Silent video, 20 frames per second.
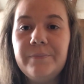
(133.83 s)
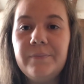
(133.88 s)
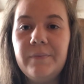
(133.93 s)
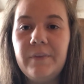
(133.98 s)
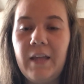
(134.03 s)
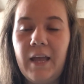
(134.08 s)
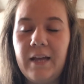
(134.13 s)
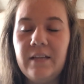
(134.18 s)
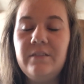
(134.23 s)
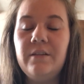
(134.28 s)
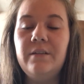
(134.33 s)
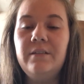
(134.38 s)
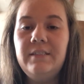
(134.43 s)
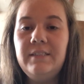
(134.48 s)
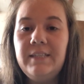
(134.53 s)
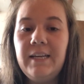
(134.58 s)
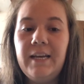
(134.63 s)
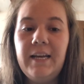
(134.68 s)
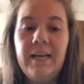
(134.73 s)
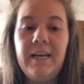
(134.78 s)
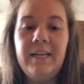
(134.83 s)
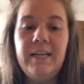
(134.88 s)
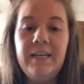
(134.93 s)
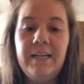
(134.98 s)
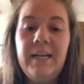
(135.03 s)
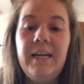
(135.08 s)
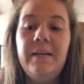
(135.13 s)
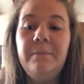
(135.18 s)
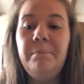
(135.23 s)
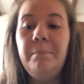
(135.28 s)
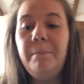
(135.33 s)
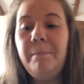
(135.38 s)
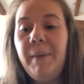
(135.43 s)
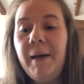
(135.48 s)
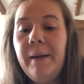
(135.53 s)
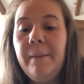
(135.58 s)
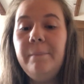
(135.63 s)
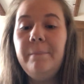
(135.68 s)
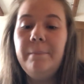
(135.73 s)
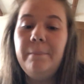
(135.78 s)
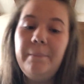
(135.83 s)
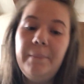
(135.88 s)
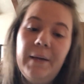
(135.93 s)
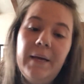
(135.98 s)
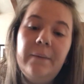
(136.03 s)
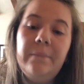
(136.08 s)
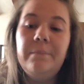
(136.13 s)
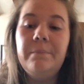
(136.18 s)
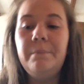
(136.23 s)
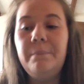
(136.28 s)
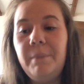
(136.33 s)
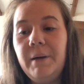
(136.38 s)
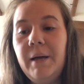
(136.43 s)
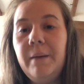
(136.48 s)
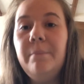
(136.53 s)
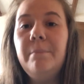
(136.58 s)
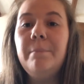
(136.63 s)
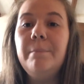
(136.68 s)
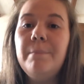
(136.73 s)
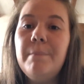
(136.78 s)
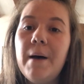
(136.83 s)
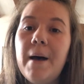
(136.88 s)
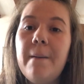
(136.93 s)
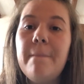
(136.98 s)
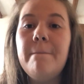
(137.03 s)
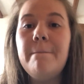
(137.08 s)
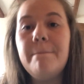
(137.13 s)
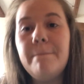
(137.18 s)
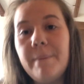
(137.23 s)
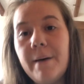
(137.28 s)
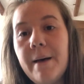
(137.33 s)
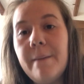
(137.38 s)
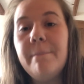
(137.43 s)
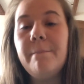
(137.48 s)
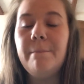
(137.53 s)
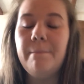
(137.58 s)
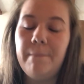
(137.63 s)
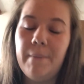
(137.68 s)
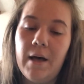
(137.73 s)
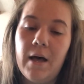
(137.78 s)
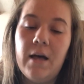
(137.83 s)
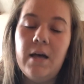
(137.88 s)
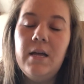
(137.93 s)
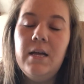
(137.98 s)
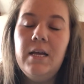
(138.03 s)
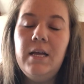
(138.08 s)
Yeah, so da da da ba ba ba ba ba ba.